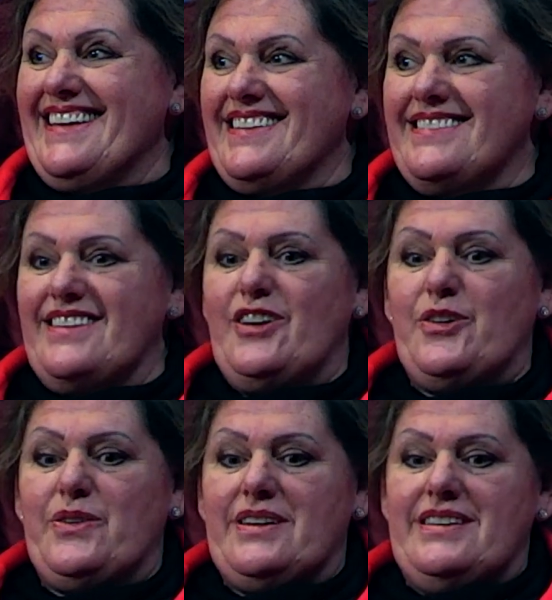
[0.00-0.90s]

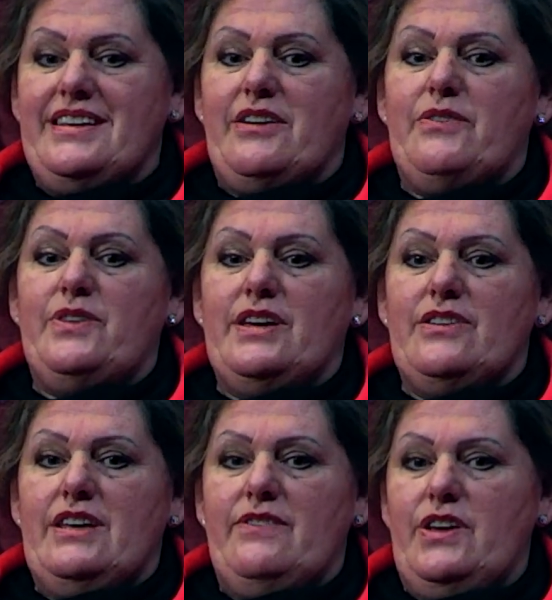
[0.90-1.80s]
So
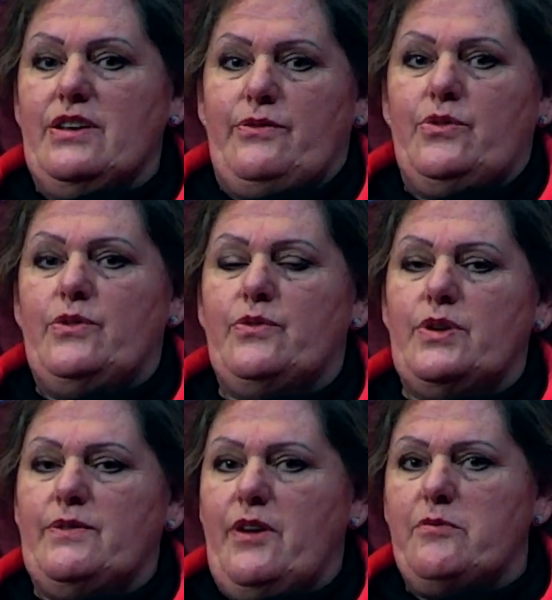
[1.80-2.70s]
if you can afford
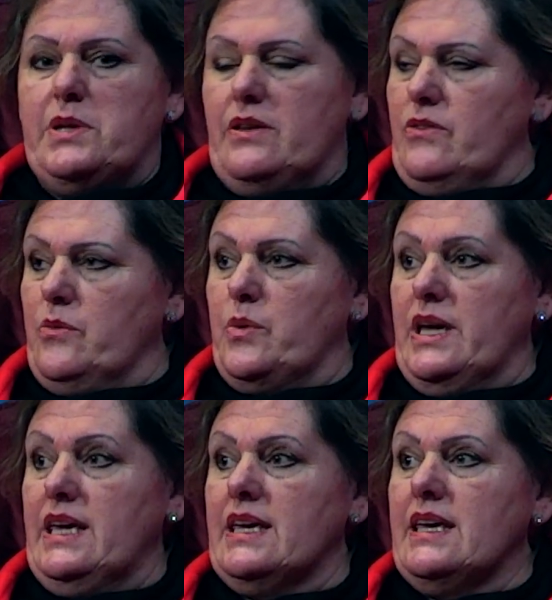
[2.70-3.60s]
45 minutes a
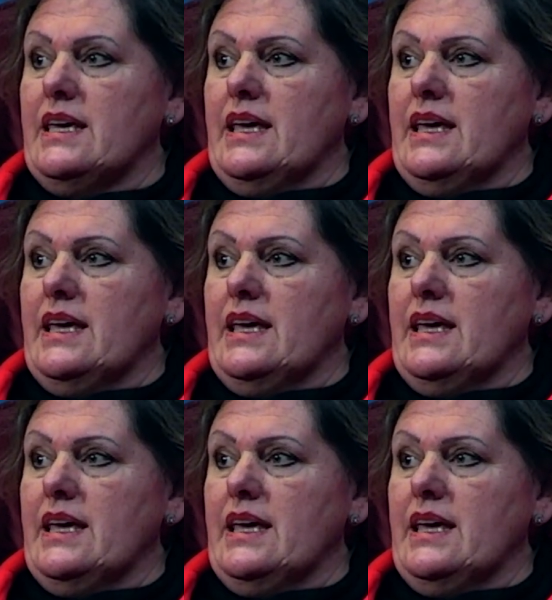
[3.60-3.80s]
week